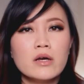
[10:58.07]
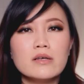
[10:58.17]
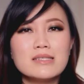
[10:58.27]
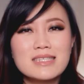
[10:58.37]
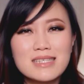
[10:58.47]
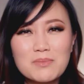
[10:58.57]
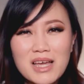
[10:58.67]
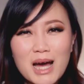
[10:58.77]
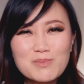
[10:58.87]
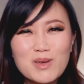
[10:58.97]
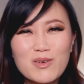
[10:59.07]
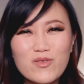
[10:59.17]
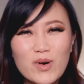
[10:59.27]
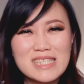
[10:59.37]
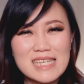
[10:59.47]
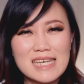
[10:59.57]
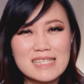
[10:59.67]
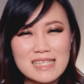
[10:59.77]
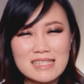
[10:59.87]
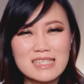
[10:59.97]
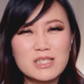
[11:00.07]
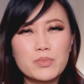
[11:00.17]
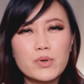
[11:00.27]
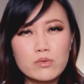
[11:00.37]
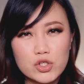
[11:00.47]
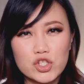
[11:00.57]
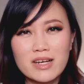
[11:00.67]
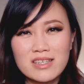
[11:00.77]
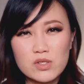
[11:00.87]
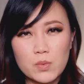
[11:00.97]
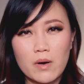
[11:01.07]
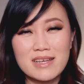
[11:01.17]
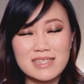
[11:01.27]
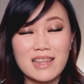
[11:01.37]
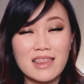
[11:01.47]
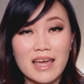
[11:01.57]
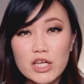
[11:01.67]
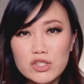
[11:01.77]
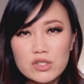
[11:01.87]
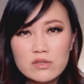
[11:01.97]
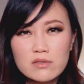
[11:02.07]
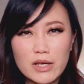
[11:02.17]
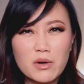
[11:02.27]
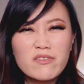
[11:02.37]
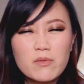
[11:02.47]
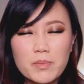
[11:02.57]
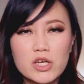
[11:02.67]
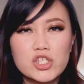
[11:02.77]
sometimes my voice isn't doesn't project as well as I like it to. I don't have a big